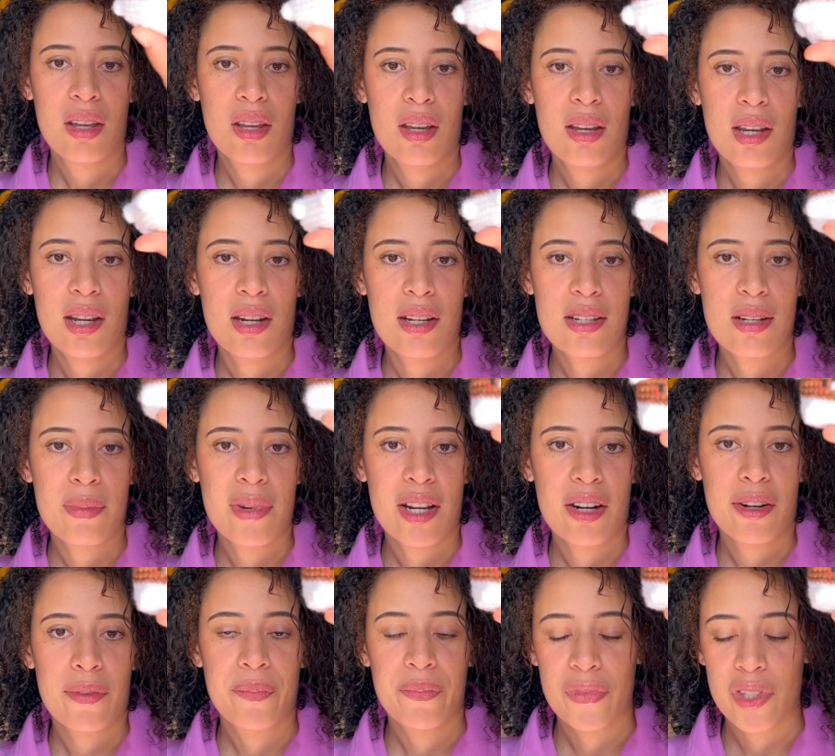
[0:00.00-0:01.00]
it doesn't
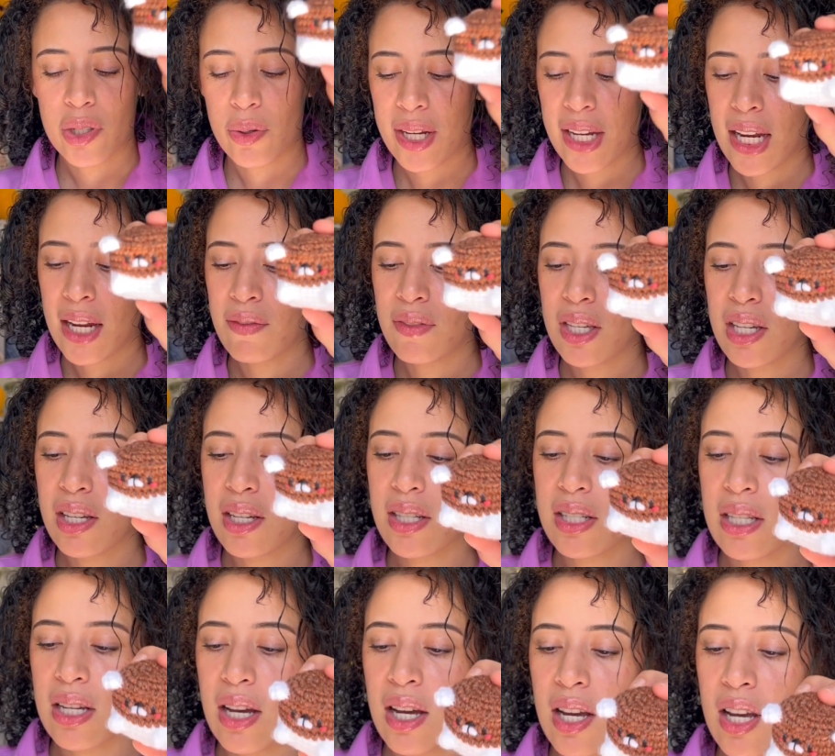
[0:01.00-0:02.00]
matter. So I have
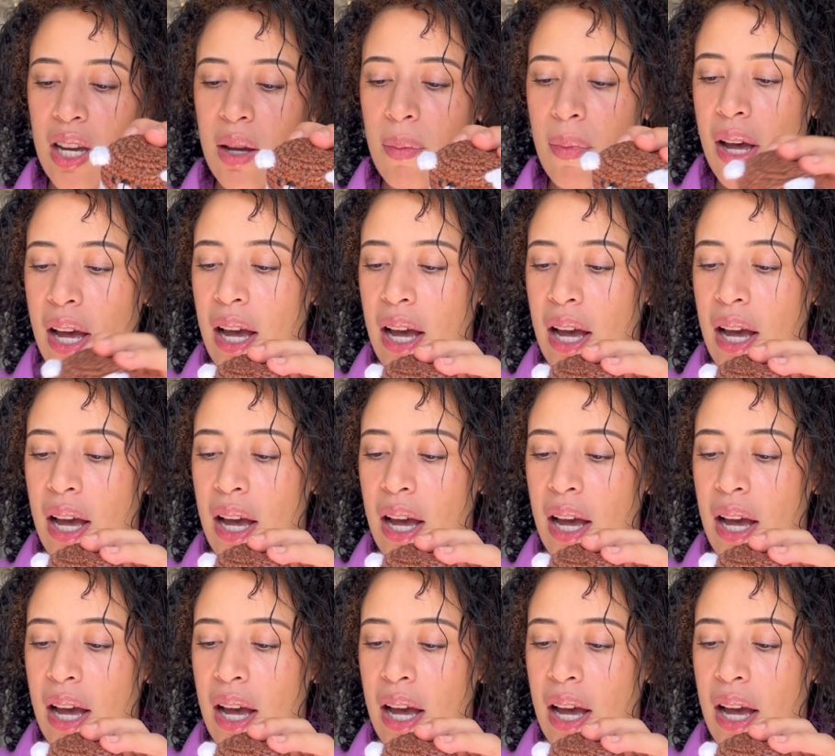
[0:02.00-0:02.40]
these. I'm